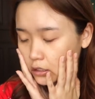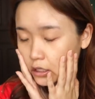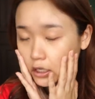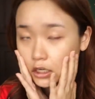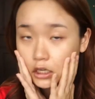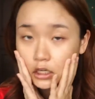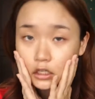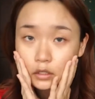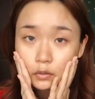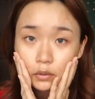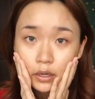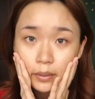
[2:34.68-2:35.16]

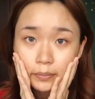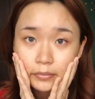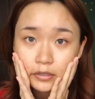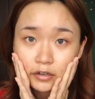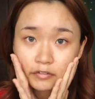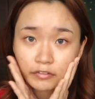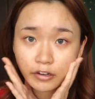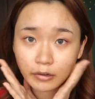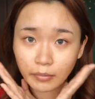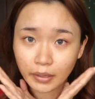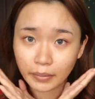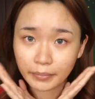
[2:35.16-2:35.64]
of wiped off all
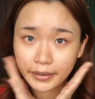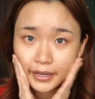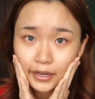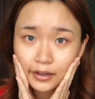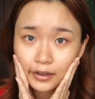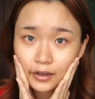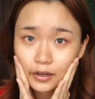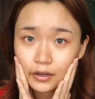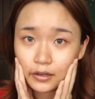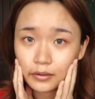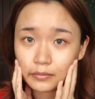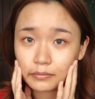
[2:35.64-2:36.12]
my
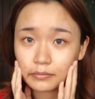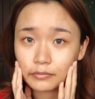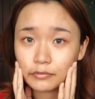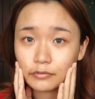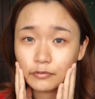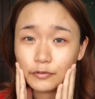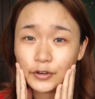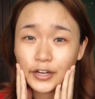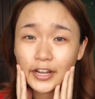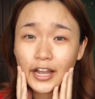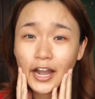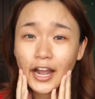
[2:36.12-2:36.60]
makeup,
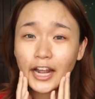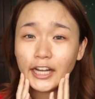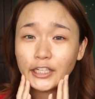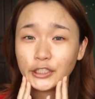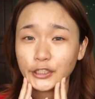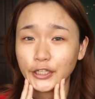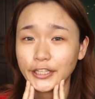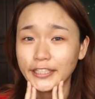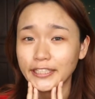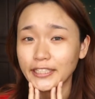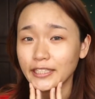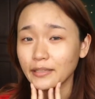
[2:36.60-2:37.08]

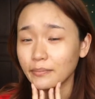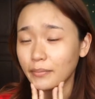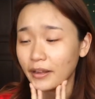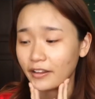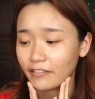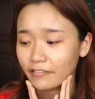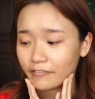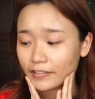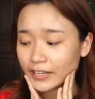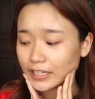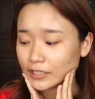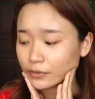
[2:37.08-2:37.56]
rehydrated my
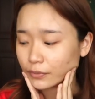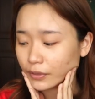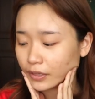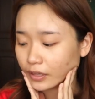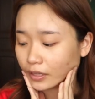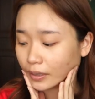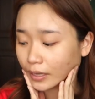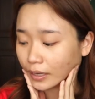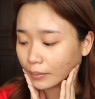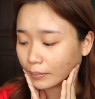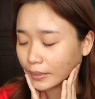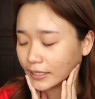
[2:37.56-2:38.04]
face with
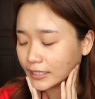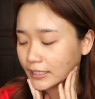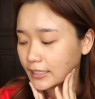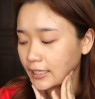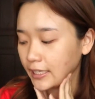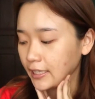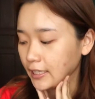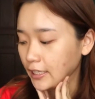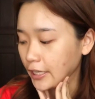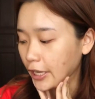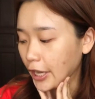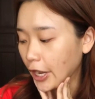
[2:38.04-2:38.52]
like my
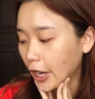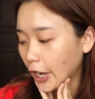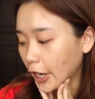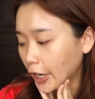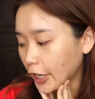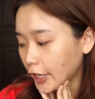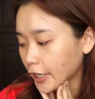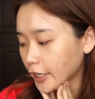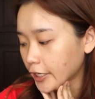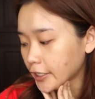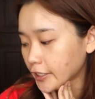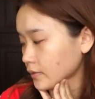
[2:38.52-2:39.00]

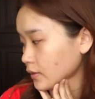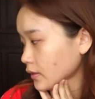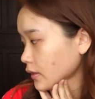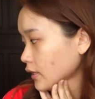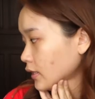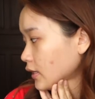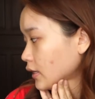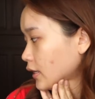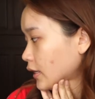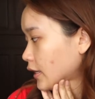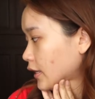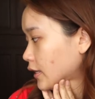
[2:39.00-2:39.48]
skincare.
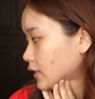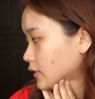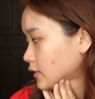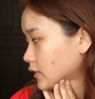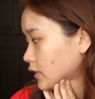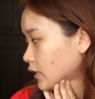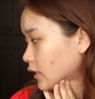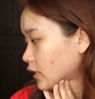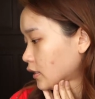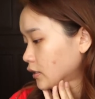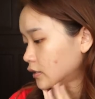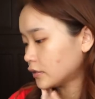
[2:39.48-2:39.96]
And
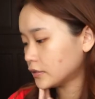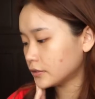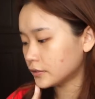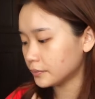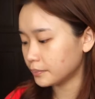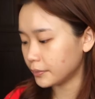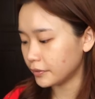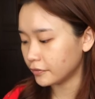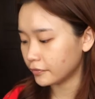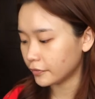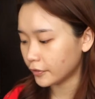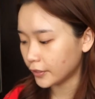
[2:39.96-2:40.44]
now,
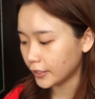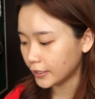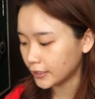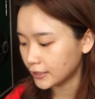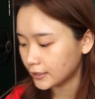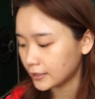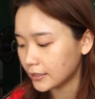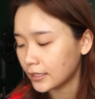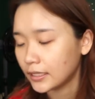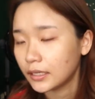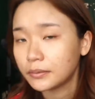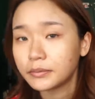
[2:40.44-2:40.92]
before I
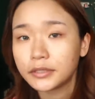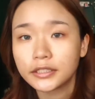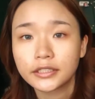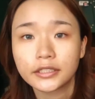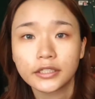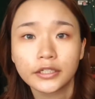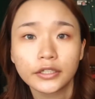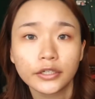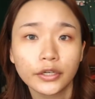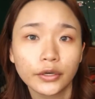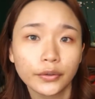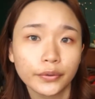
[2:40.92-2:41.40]
start, I'm just gonna
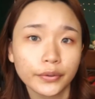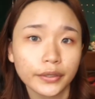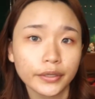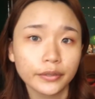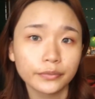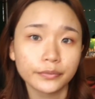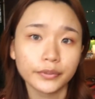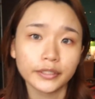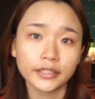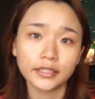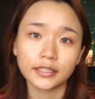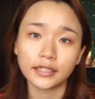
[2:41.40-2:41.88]
go in
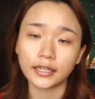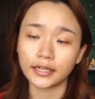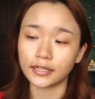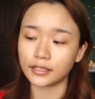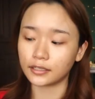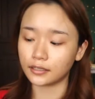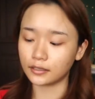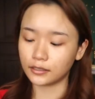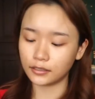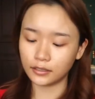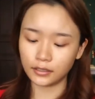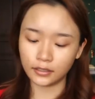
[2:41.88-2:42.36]
with like
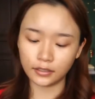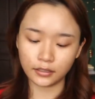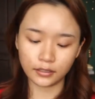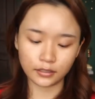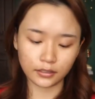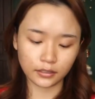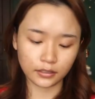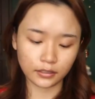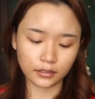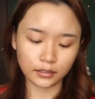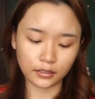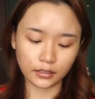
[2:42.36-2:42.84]

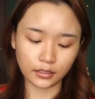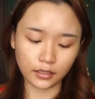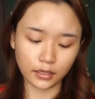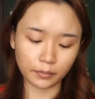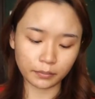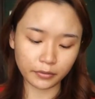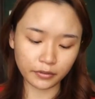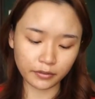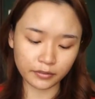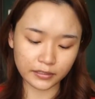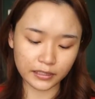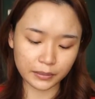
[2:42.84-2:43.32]
a couple
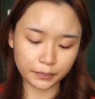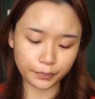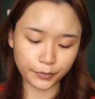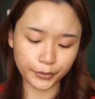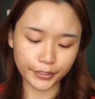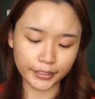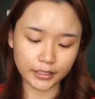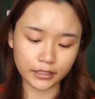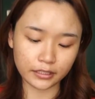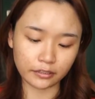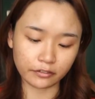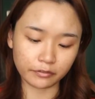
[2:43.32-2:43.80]
of
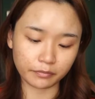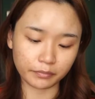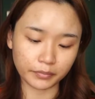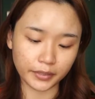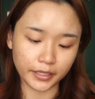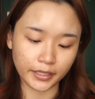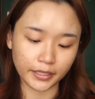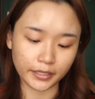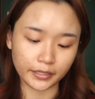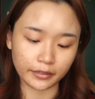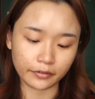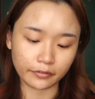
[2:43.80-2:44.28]
spritz of
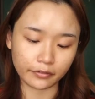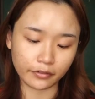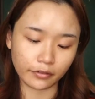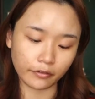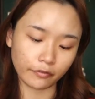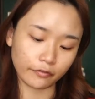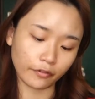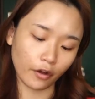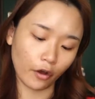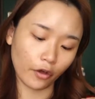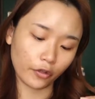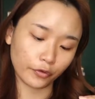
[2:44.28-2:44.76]
my
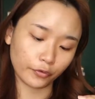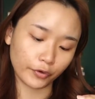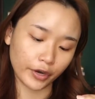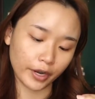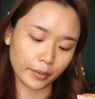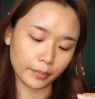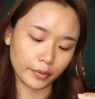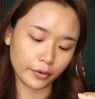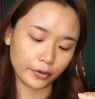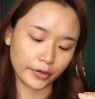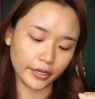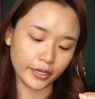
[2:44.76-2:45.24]
Fourth Ray
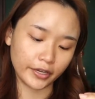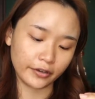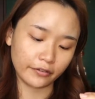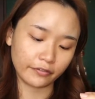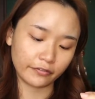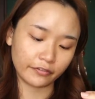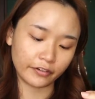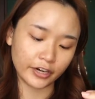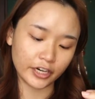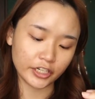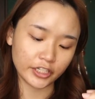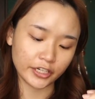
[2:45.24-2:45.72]
Beauty
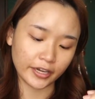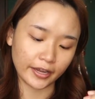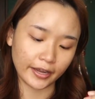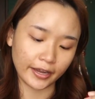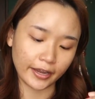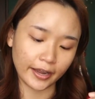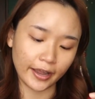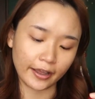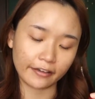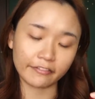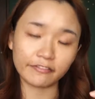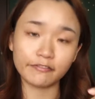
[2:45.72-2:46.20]
Fresh
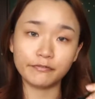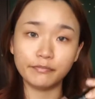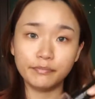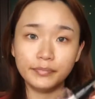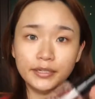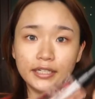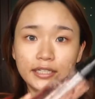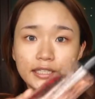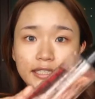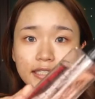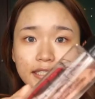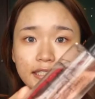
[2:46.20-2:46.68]
AF
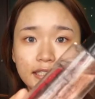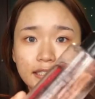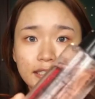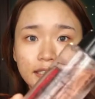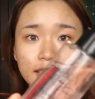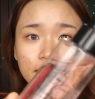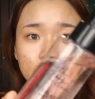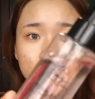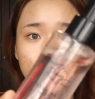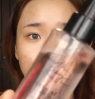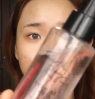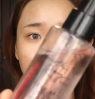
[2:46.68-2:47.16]
Mist,
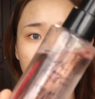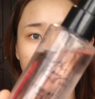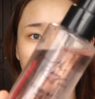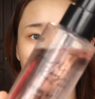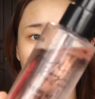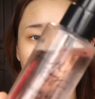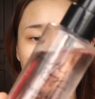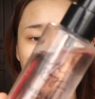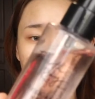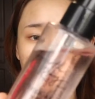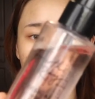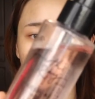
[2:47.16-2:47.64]
which
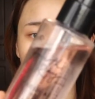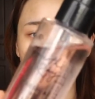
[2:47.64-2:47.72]
looks like